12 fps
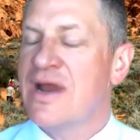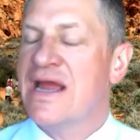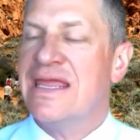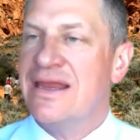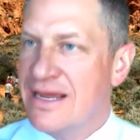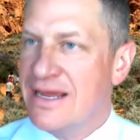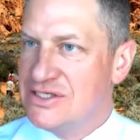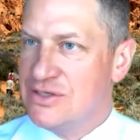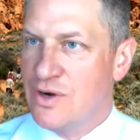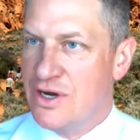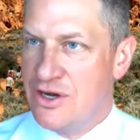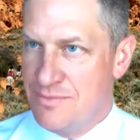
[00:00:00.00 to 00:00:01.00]
recognizing
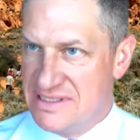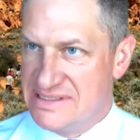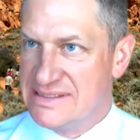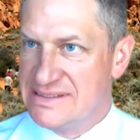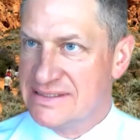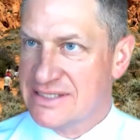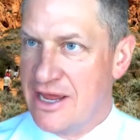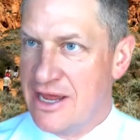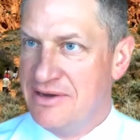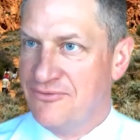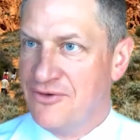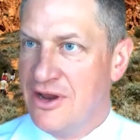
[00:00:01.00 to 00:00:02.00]
where your business is
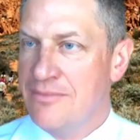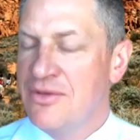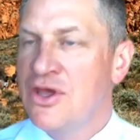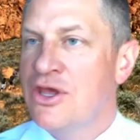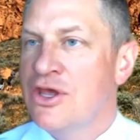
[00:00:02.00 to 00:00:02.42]
coming from,